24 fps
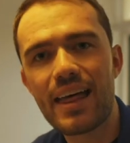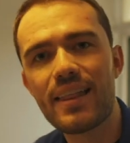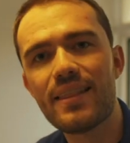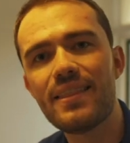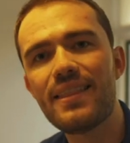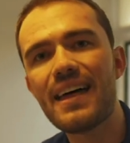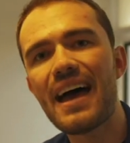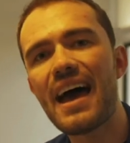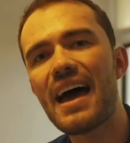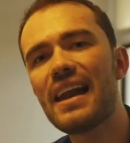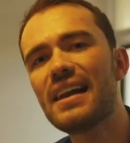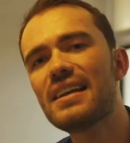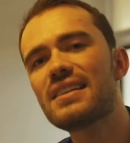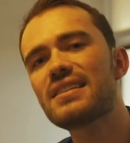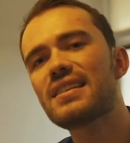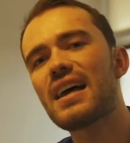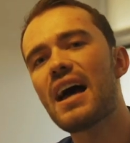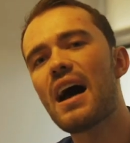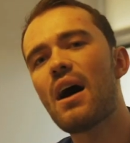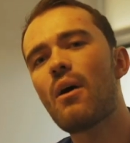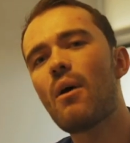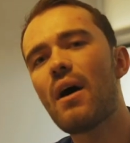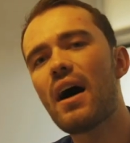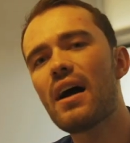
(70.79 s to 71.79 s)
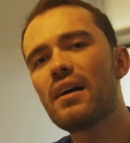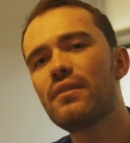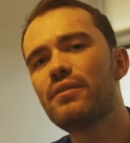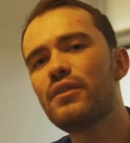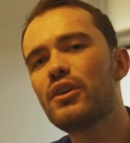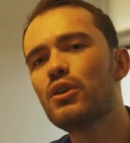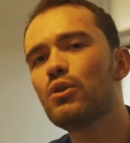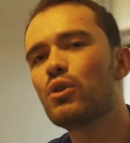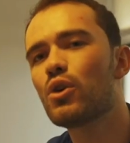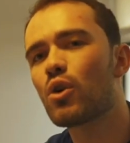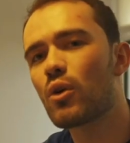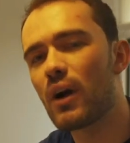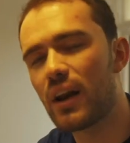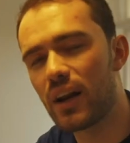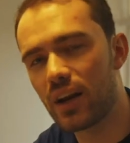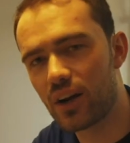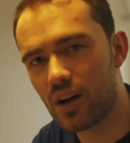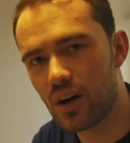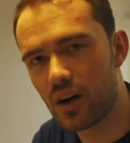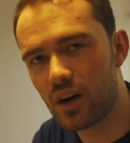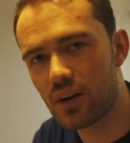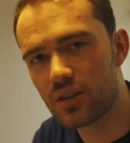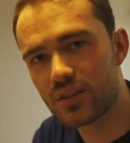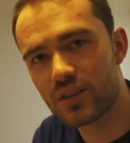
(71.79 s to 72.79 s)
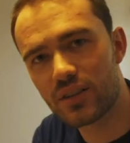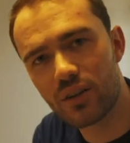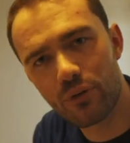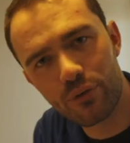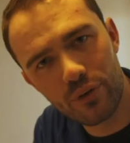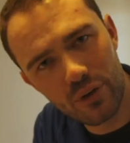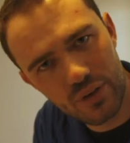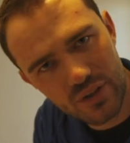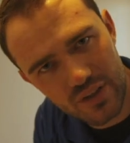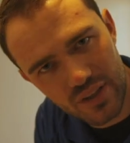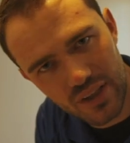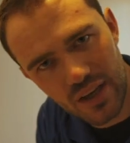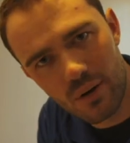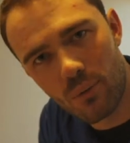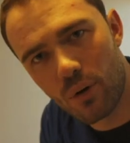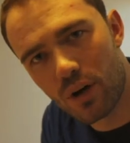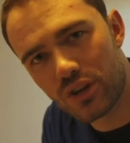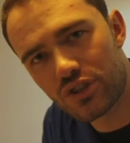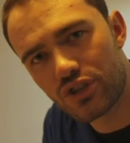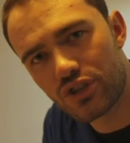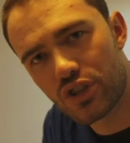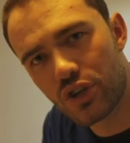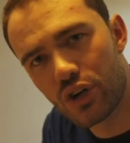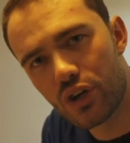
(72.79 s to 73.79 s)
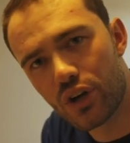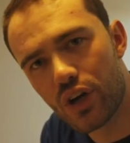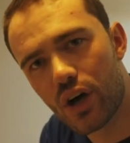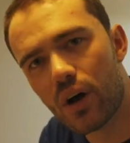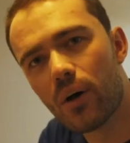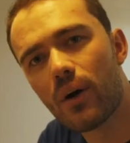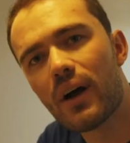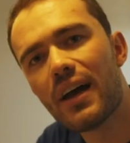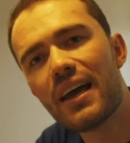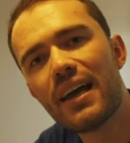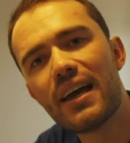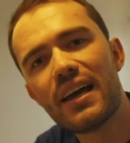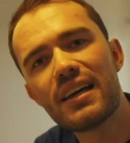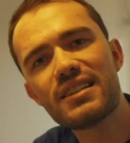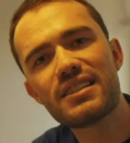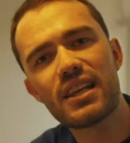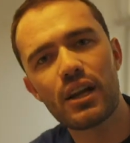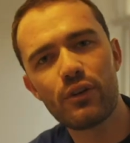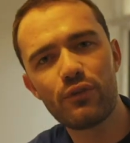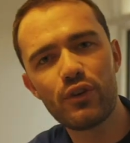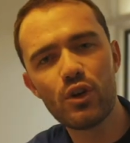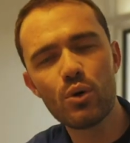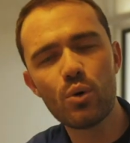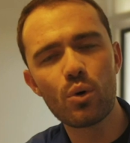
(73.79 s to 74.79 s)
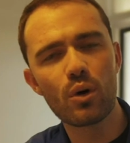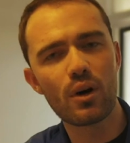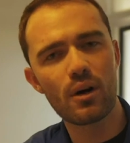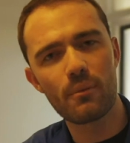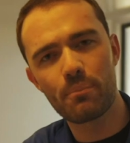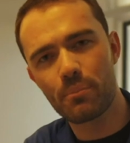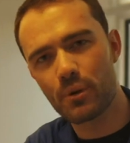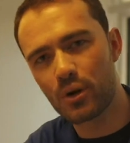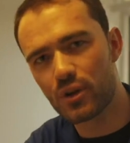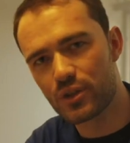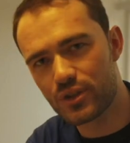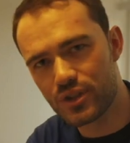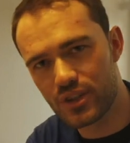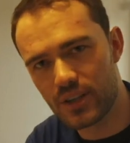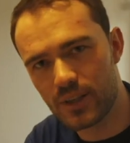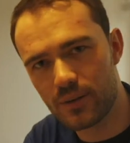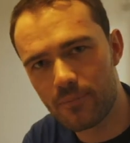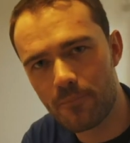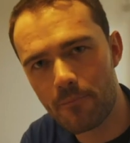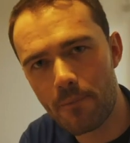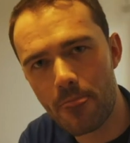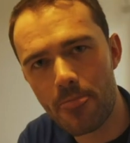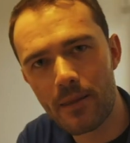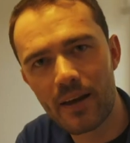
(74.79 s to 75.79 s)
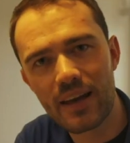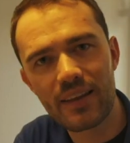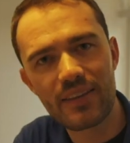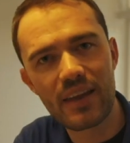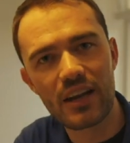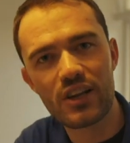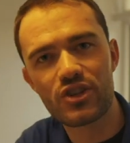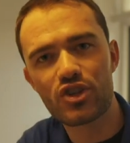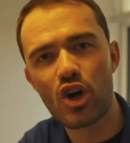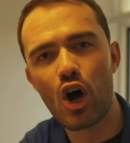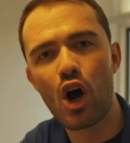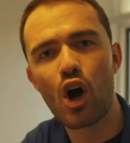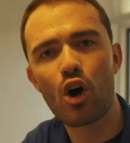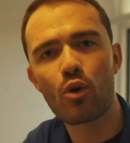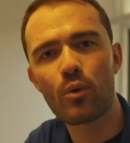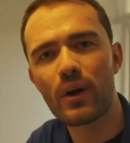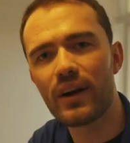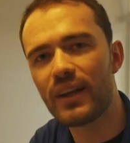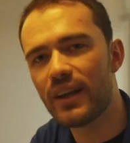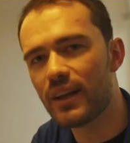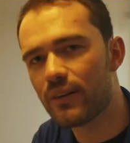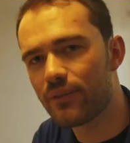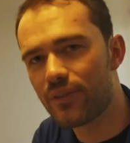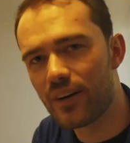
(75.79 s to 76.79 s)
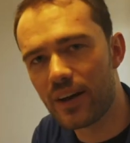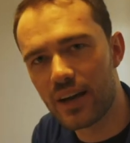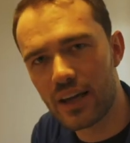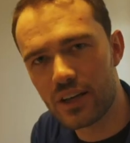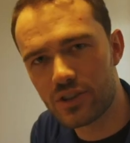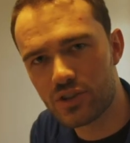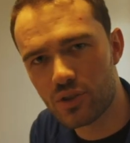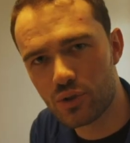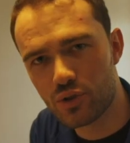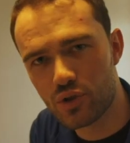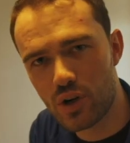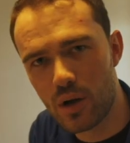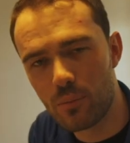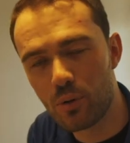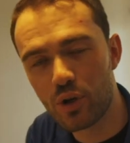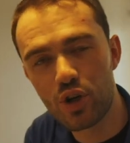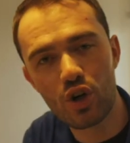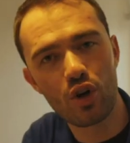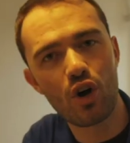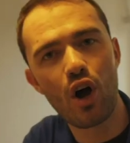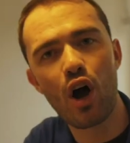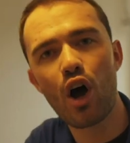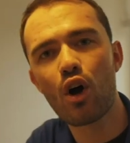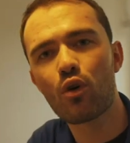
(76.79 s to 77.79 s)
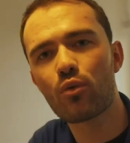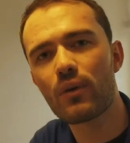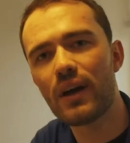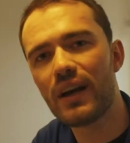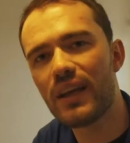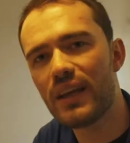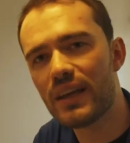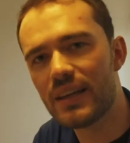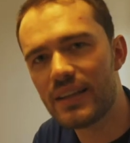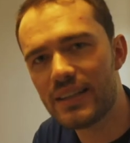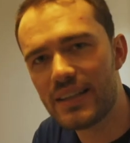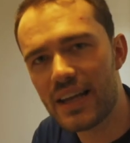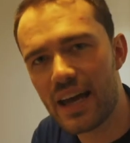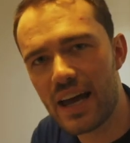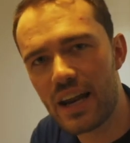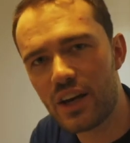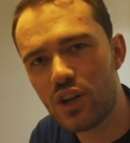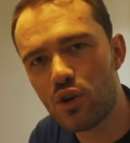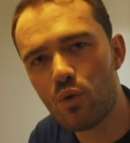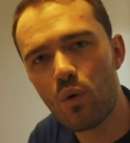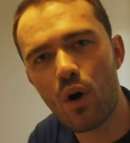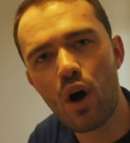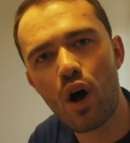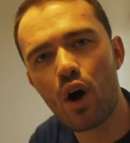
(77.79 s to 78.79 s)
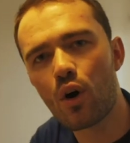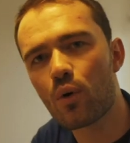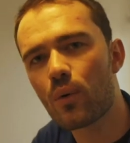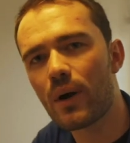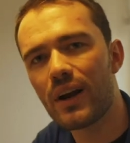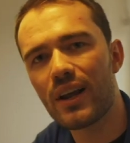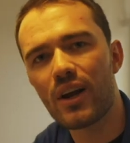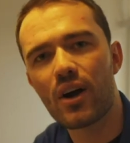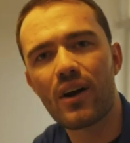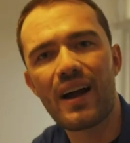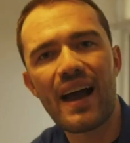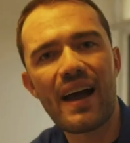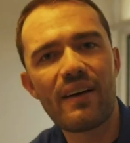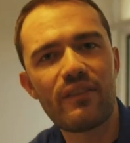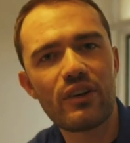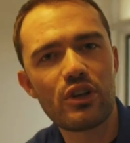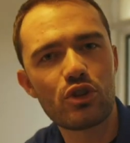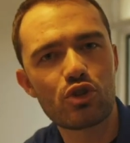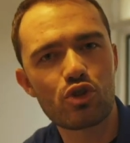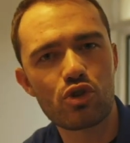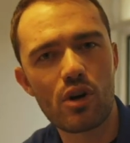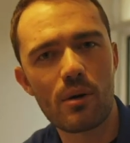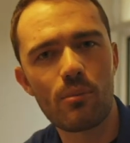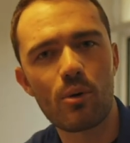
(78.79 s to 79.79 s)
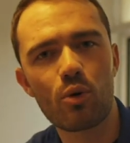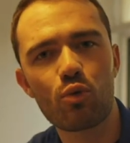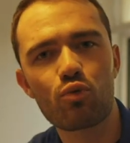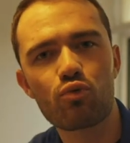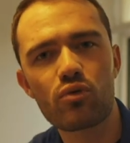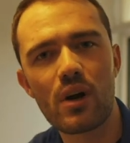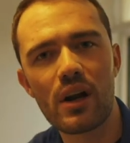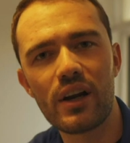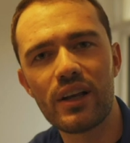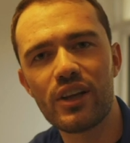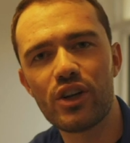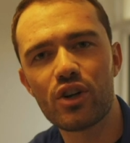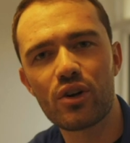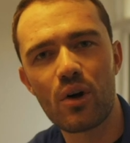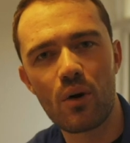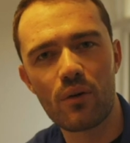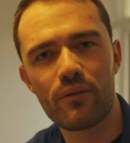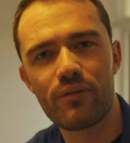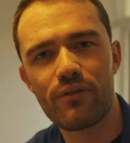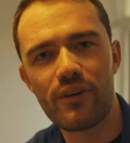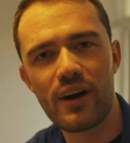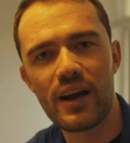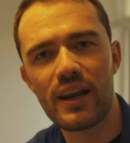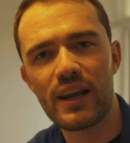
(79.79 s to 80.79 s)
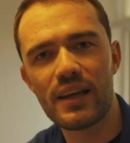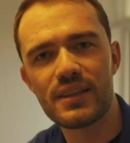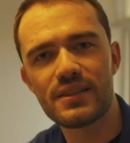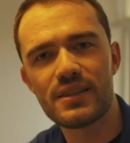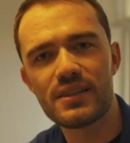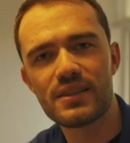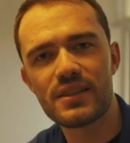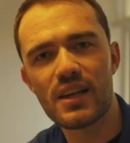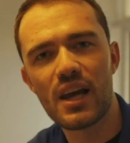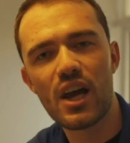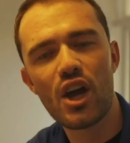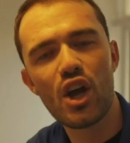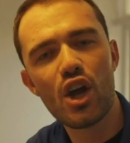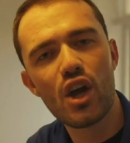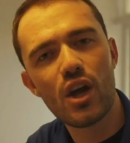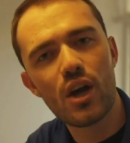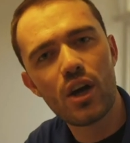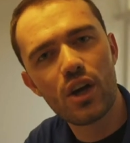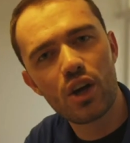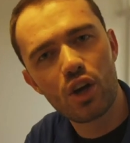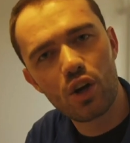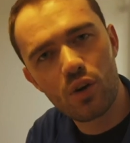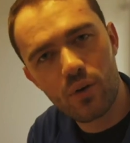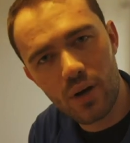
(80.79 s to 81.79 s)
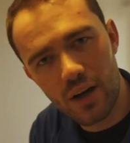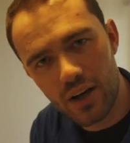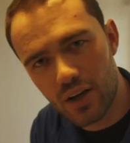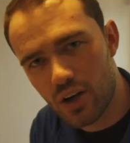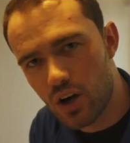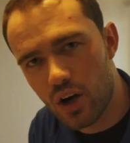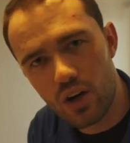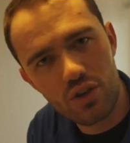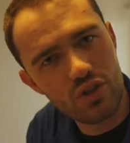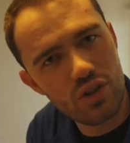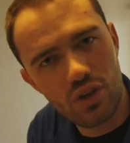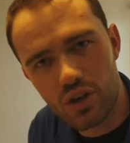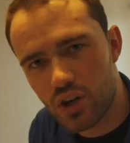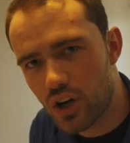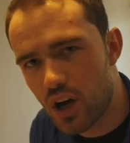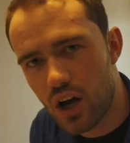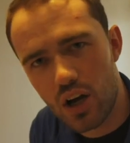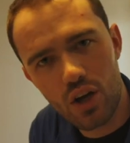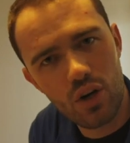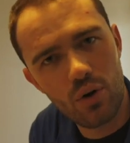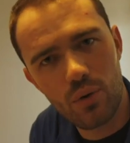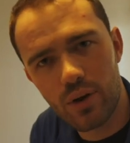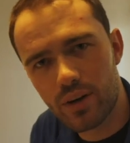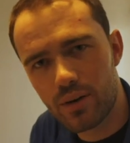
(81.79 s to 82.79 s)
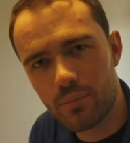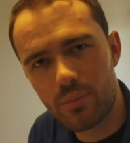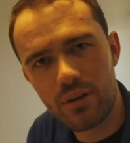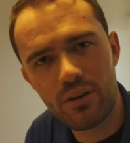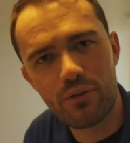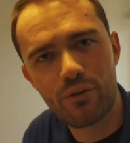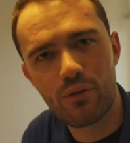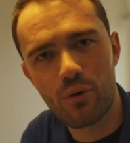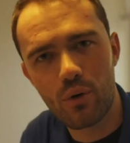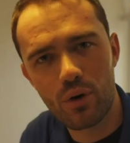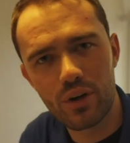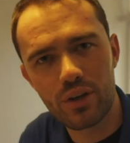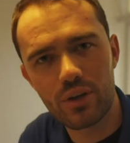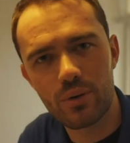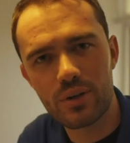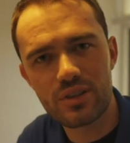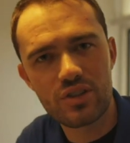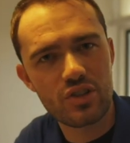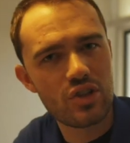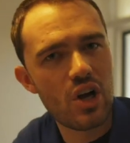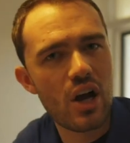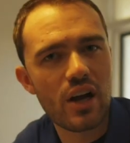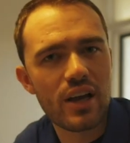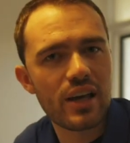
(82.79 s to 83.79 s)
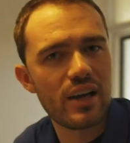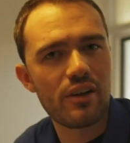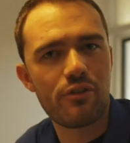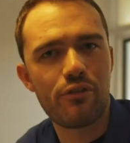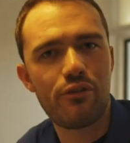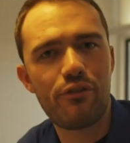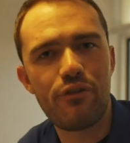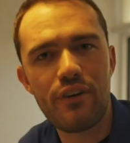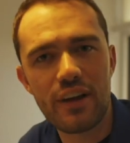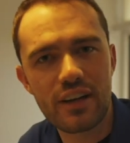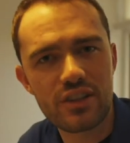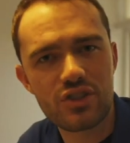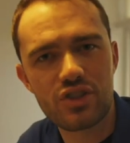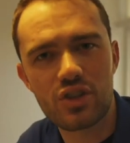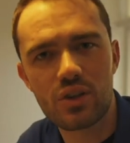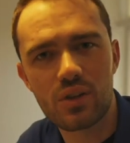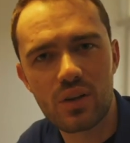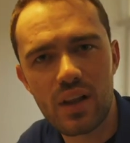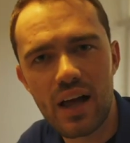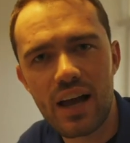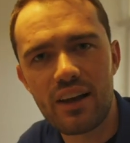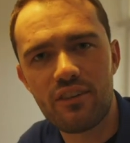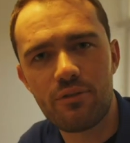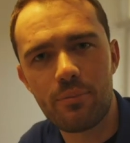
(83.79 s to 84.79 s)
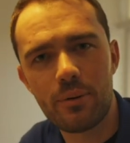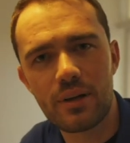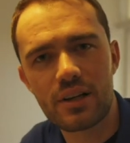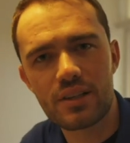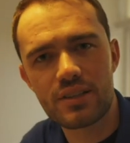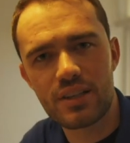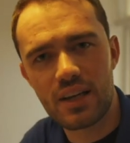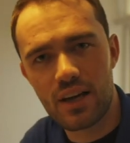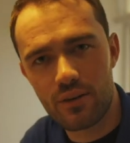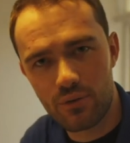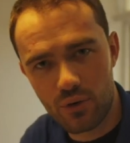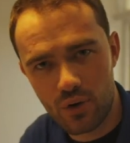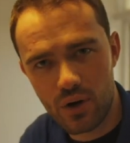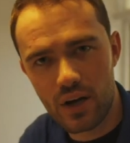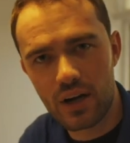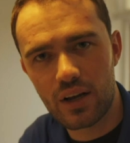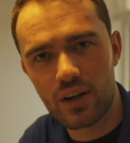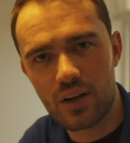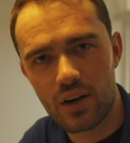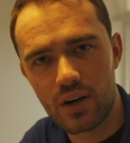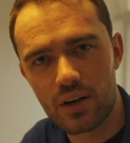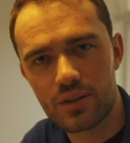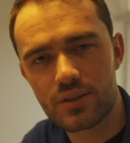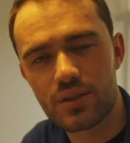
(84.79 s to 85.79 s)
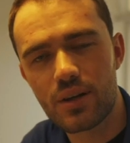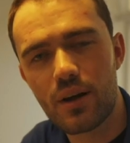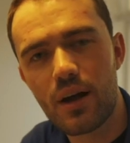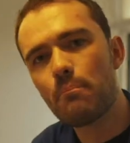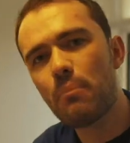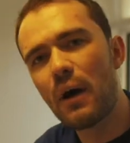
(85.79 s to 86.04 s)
That is how I view credit cards. And the first thing I want you to know is that if you are a person that is already in financial trouble, you're already in debt, you already are having trouble running your own finances, credit cards are not going to be for you. It's not going to fix your life because you have credit cards.